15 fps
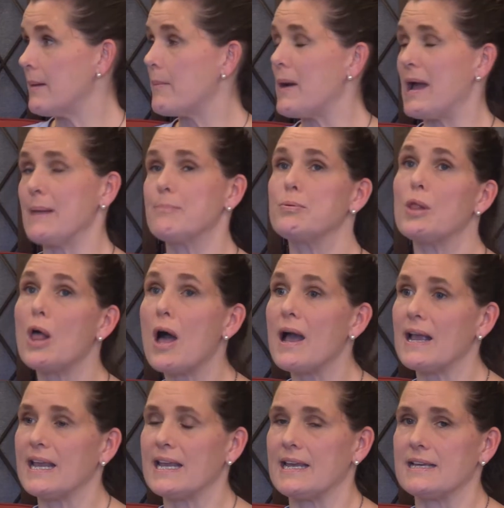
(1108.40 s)
And my
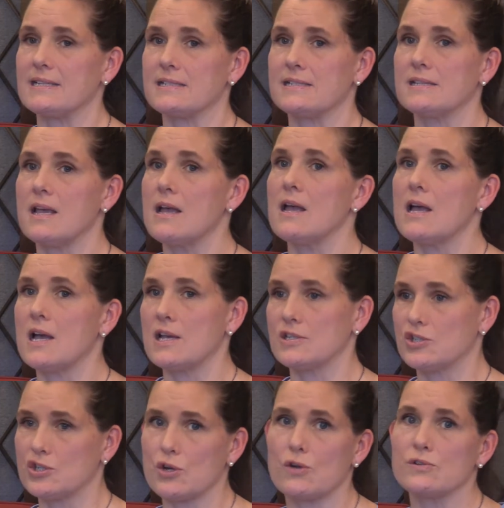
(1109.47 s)
blog is A
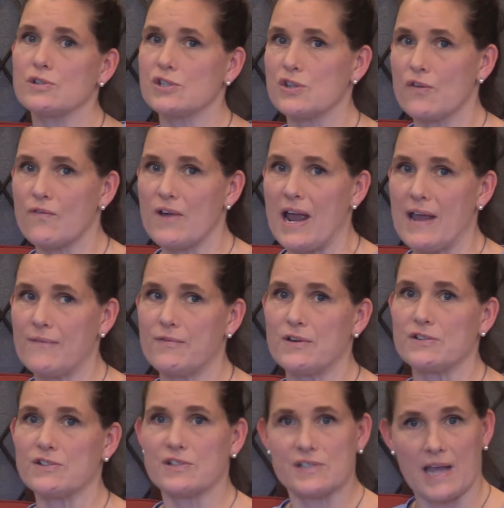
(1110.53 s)
Stroke
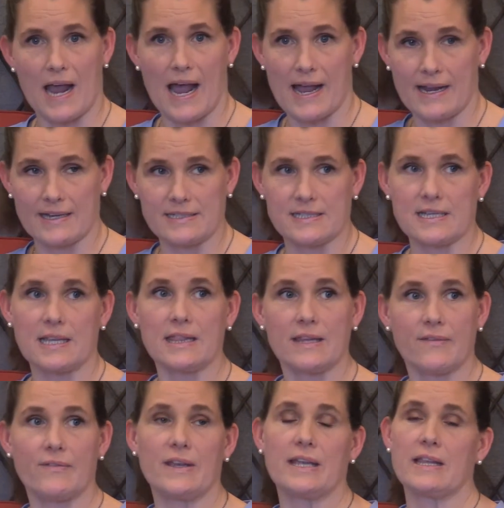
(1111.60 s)
Survivor's Guide to
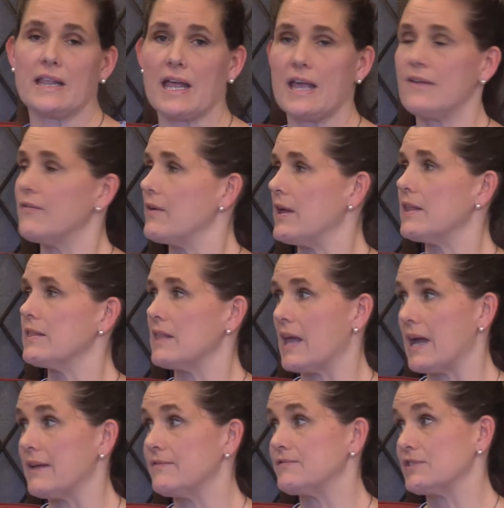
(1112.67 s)
Living Life on
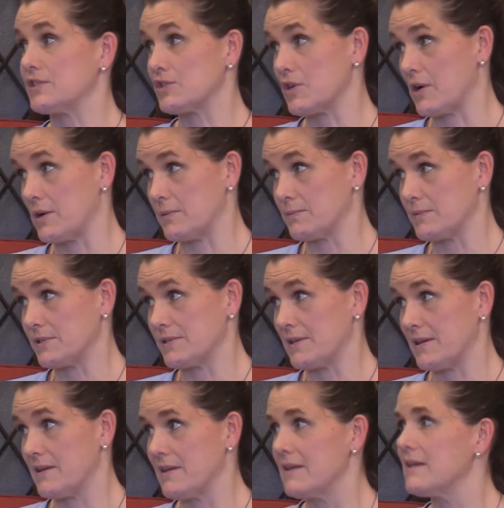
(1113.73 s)
Life's Terms.
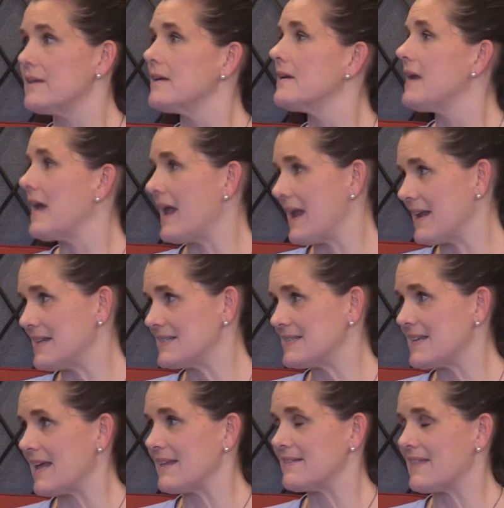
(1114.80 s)
And
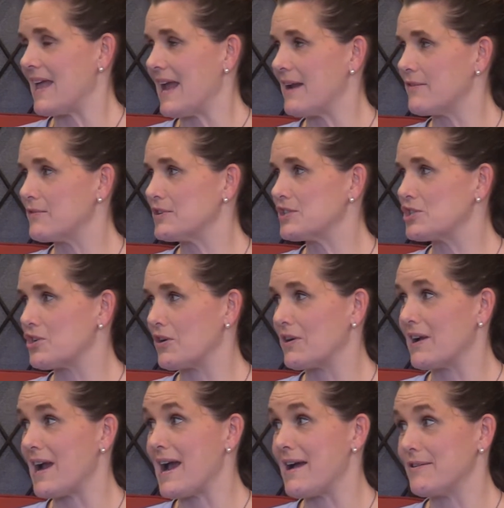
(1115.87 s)
it's at
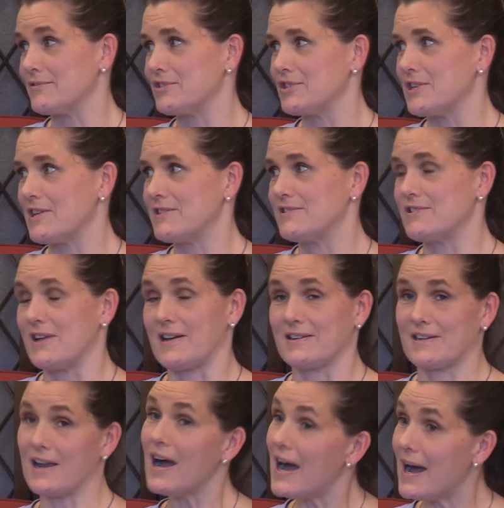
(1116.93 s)

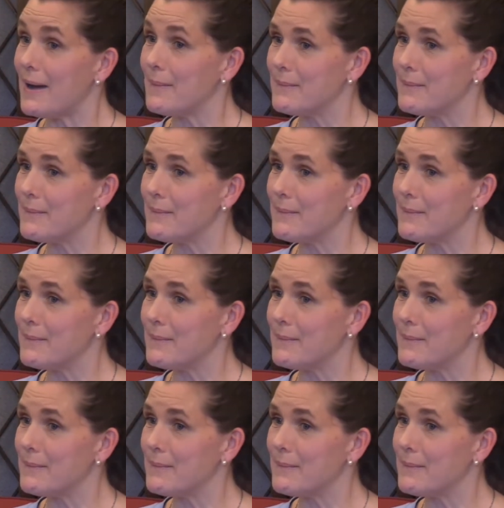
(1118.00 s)
thehenrysugarhouse.com.